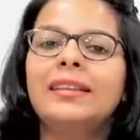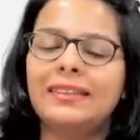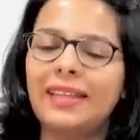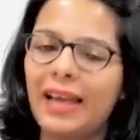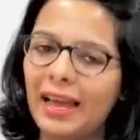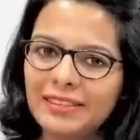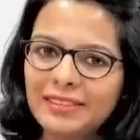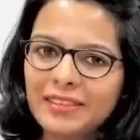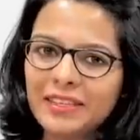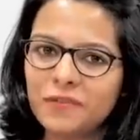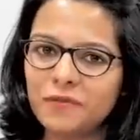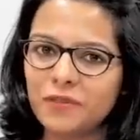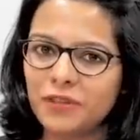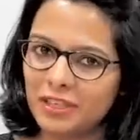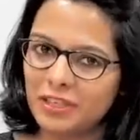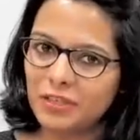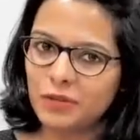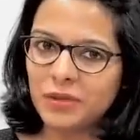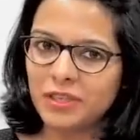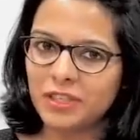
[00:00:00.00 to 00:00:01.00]
That's it for
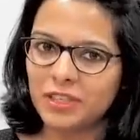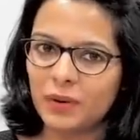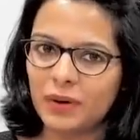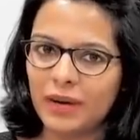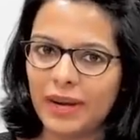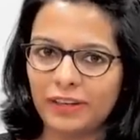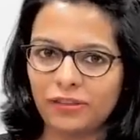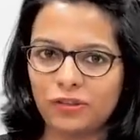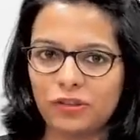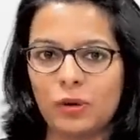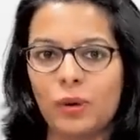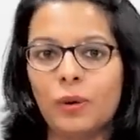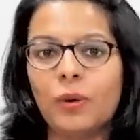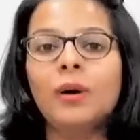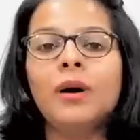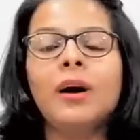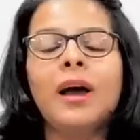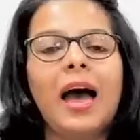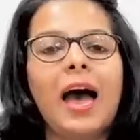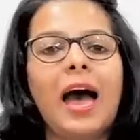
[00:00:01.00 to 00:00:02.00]
this video
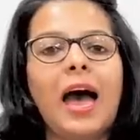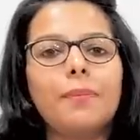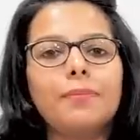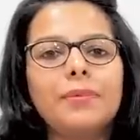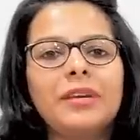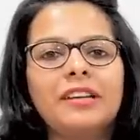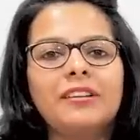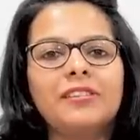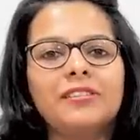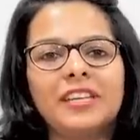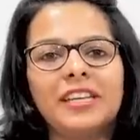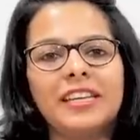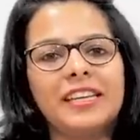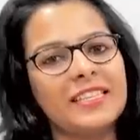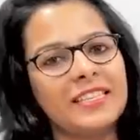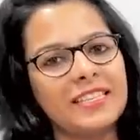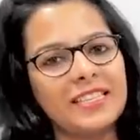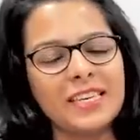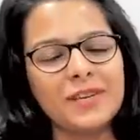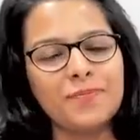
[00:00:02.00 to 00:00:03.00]
lecture. Happy
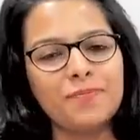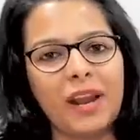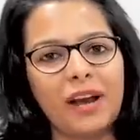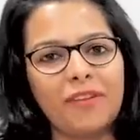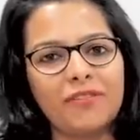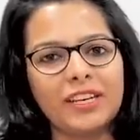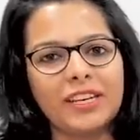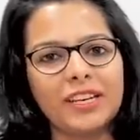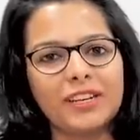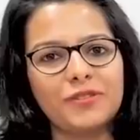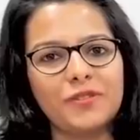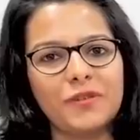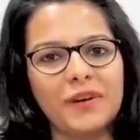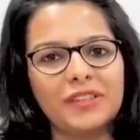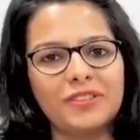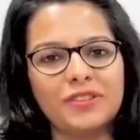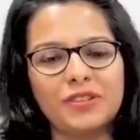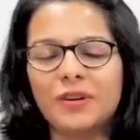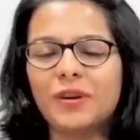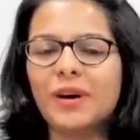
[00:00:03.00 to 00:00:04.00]
learning, keep loving
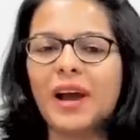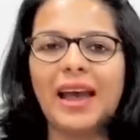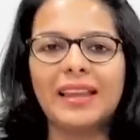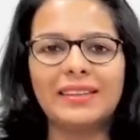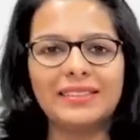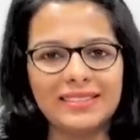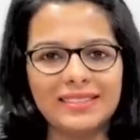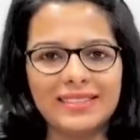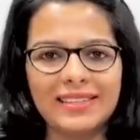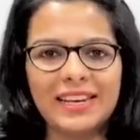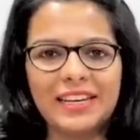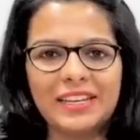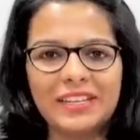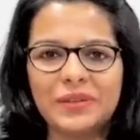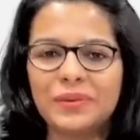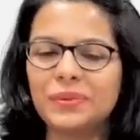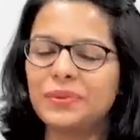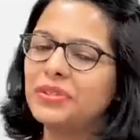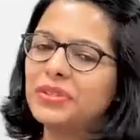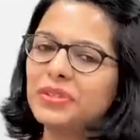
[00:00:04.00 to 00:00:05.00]
literature, and stay
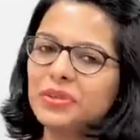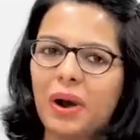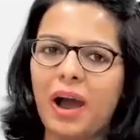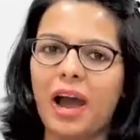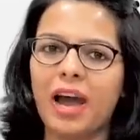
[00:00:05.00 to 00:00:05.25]
tuned to